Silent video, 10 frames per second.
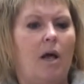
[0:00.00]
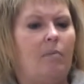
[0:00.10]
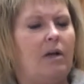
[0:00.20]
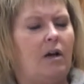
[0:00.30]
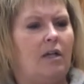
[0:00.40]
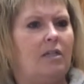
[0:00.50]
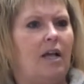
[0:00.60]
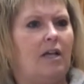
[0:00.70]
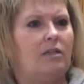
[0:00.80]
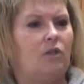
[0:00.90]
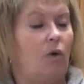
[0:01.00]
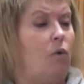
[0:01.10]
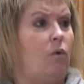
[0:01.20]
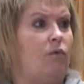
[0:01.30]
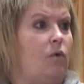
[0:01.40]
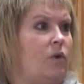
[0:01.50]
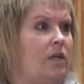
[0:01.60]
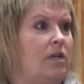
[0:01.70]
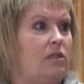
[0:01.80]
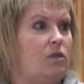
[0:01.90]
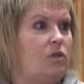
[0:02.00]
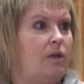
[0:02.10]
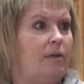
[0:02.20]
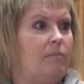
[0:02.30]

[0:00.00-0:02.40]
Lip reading: But it also has your whole voting history.